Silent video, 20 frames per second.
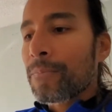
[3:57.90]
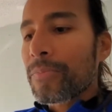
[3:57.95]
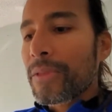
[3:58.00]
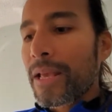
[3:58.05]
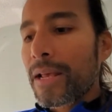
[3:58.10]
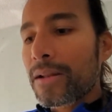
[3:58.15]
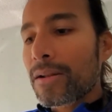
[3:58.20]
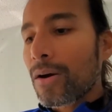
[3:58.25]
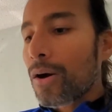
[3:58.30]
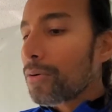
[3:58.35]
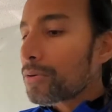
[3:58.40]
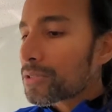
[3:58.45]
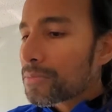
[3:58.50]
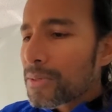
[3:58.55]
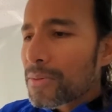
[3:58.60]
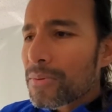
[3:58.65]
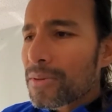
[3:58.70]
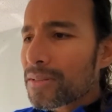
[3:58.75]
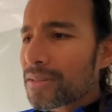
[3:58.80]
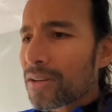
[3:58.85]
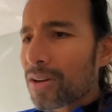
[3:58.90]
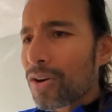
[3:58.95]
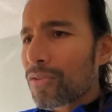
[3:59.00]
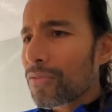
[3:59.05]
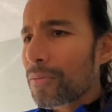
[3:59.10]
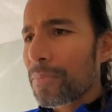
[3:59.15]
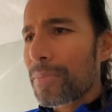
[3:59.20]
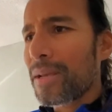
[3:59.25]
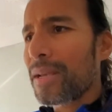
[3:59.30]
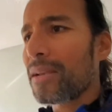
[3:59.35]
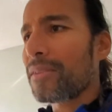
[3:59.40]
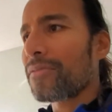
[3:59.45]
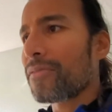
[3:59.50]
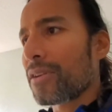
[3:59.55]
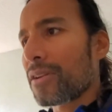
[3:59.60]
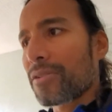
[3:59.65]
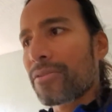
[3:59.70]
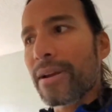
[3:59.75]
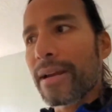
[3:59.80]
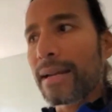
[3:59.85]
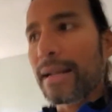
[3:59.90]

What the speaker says: and always be willing to overpay for a great